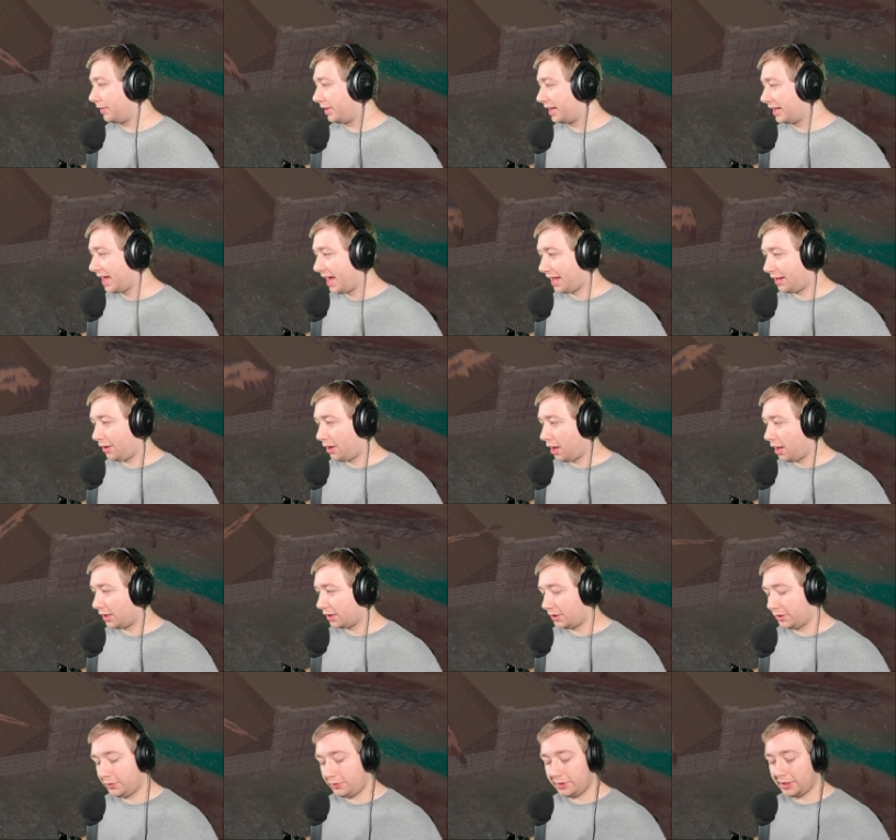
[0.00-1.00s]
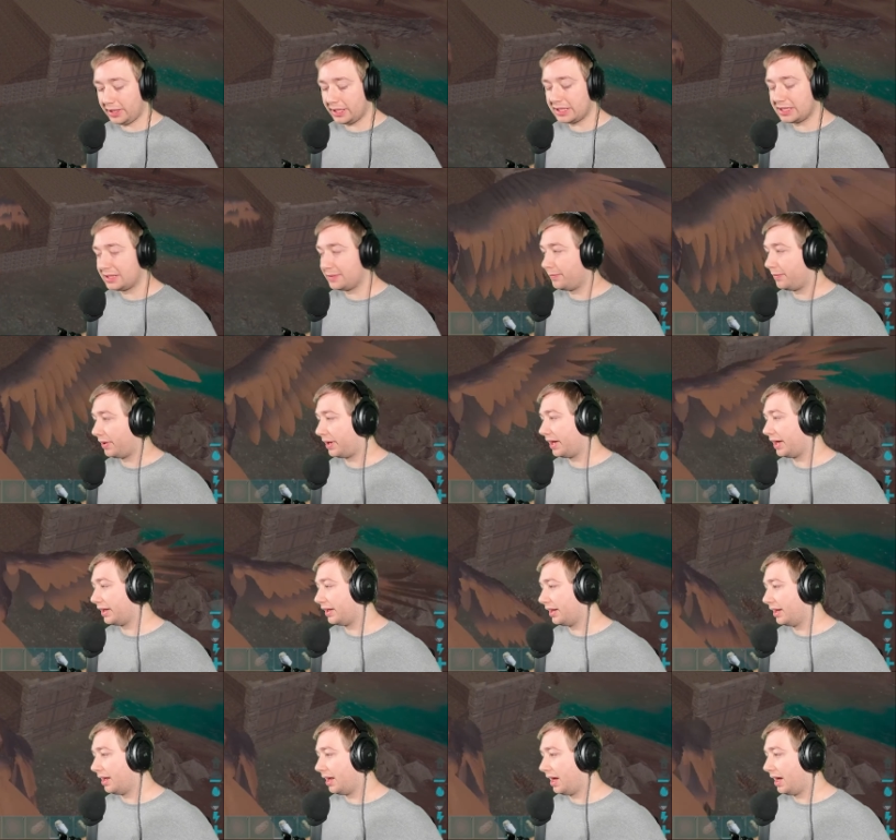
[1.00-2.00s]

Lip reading: We can add a lot to this, but